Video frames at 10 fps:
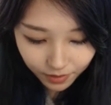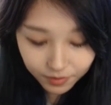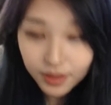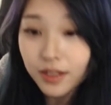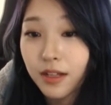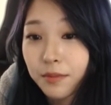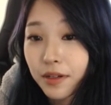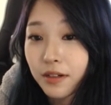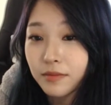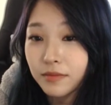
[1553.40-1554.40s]
thinking
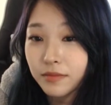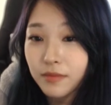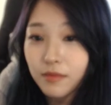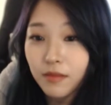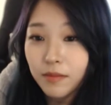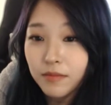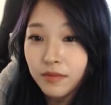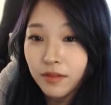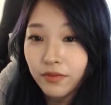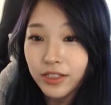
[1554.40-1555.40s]
about
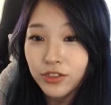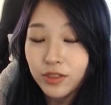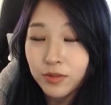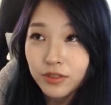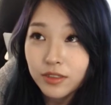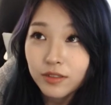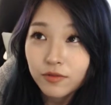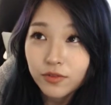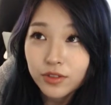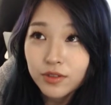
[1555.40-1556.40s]
vegetables and
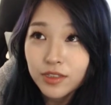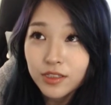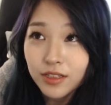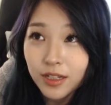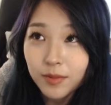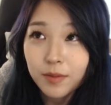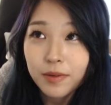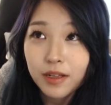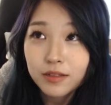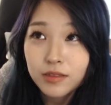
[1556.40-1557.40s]
fruits and my
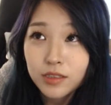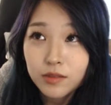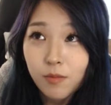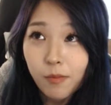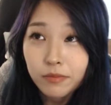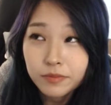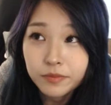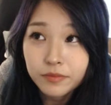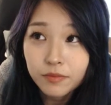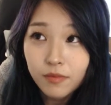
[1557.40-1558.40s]
balance
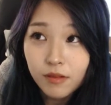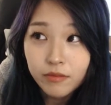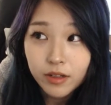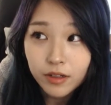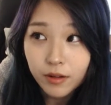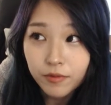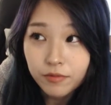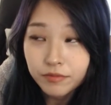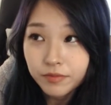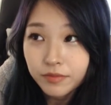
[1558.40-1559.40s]
of,
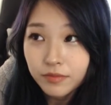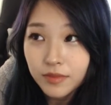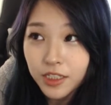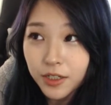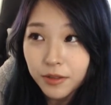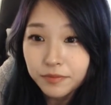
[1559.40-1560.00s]
you know,